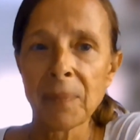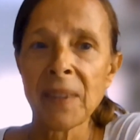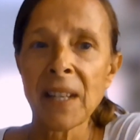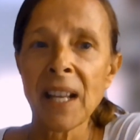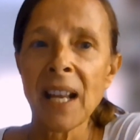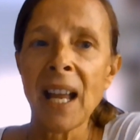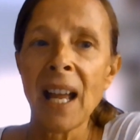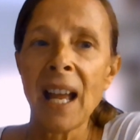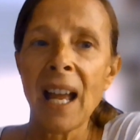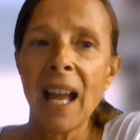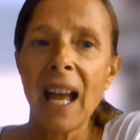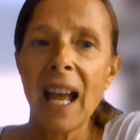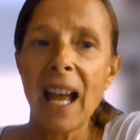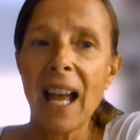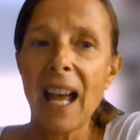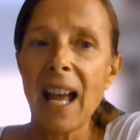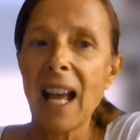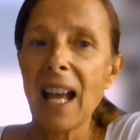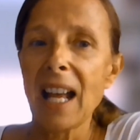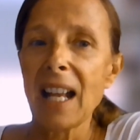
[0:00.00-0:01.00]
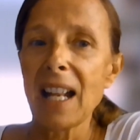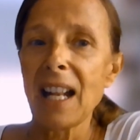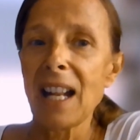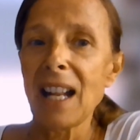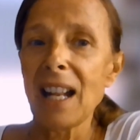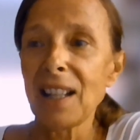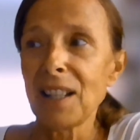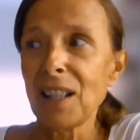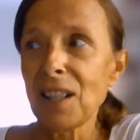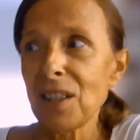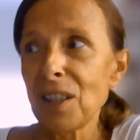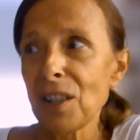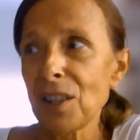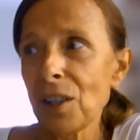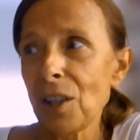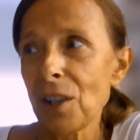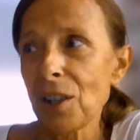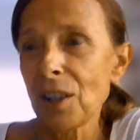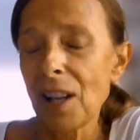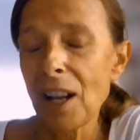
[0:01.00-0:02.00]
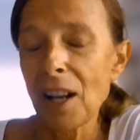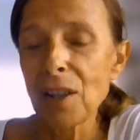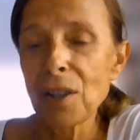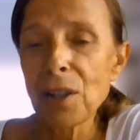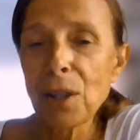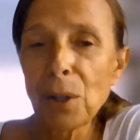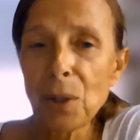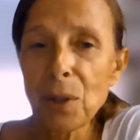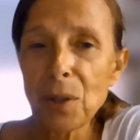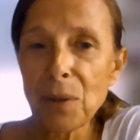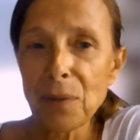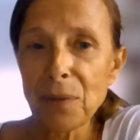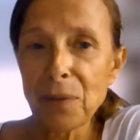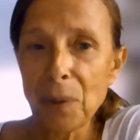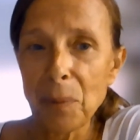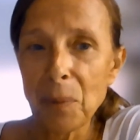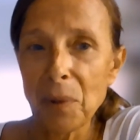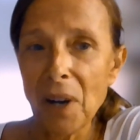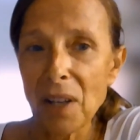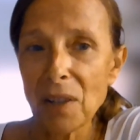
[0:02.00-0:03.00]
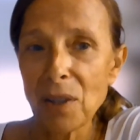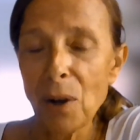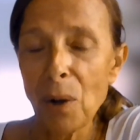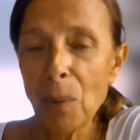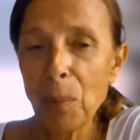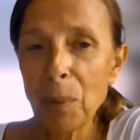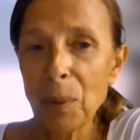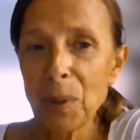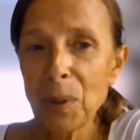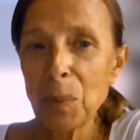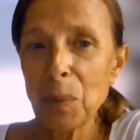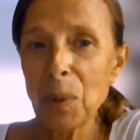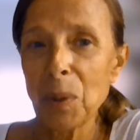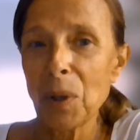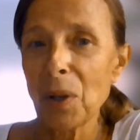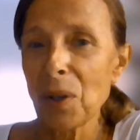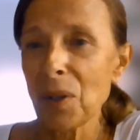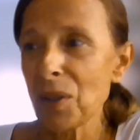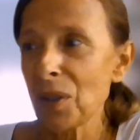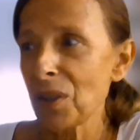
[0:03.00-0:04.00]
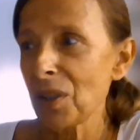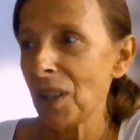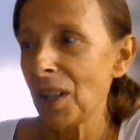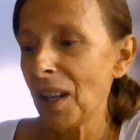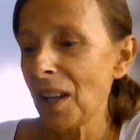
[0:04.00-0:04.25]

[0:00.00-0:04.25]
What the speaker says: This is not exclusive from grasshoppers because